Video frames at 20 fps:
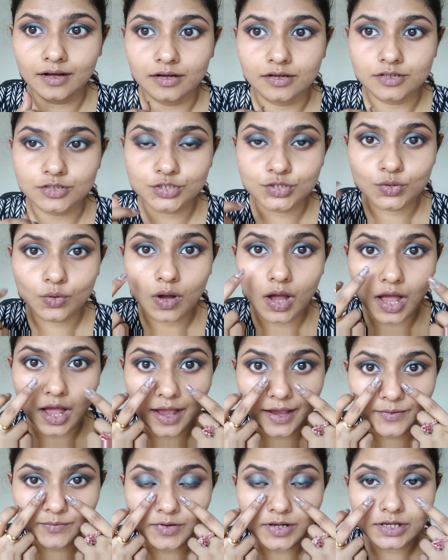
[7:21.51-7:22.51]
So
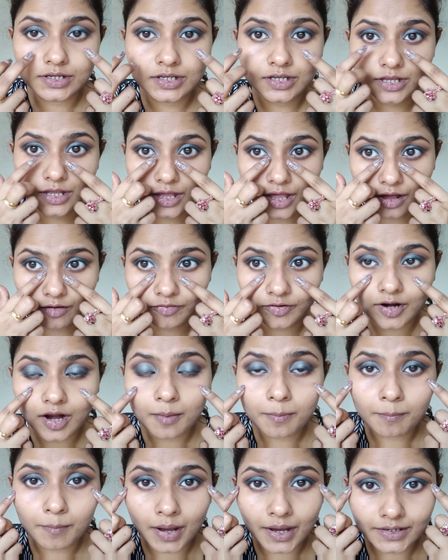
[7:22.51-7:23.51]
I will cover
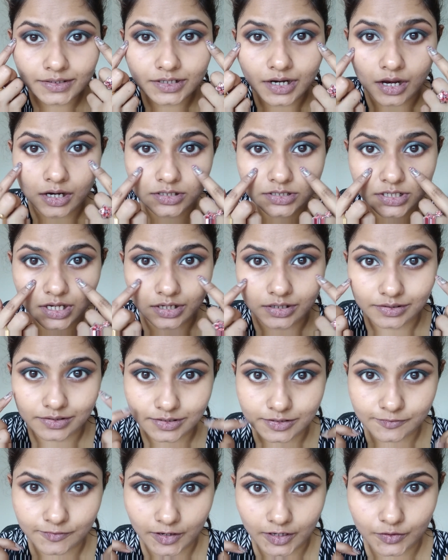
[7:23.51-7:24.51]
up my dark
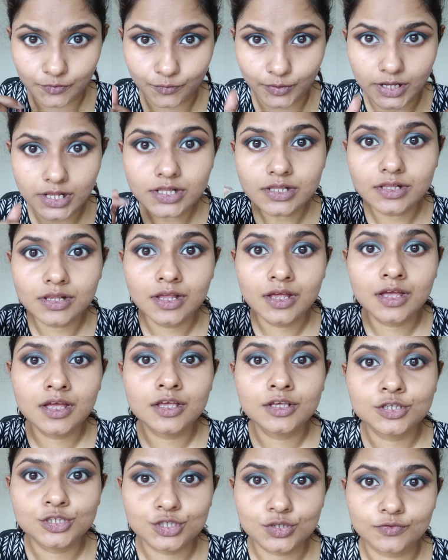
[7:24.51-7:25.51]
circles very well.
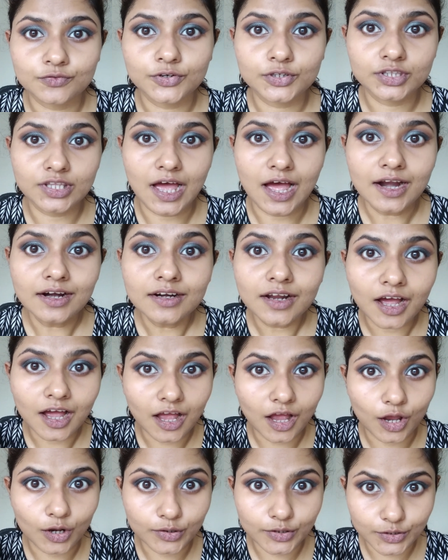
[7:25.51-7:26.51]
So for that
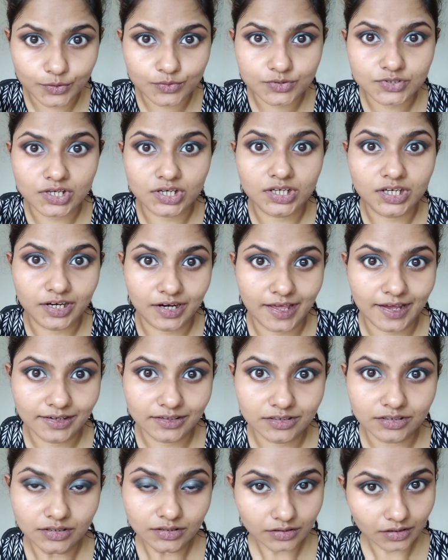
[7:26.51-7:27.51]
I'll use a
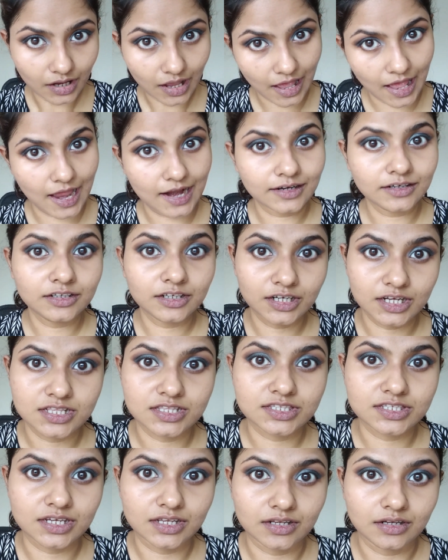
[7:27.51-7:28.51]
corrector and
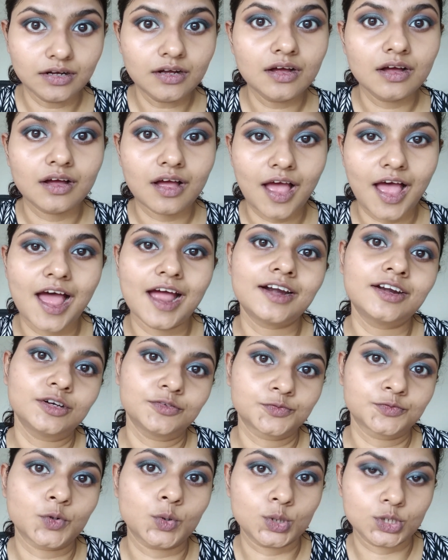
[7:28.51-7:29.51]
concealer and
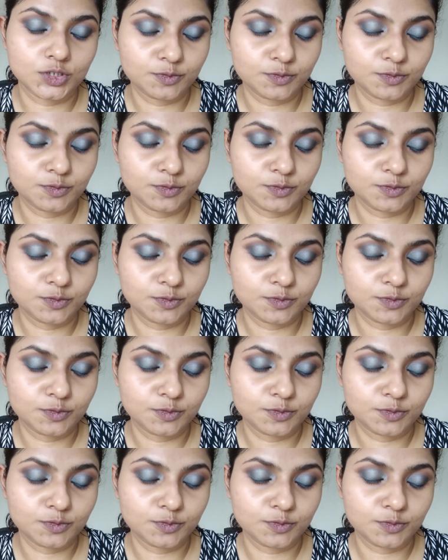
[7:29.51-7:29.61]
of course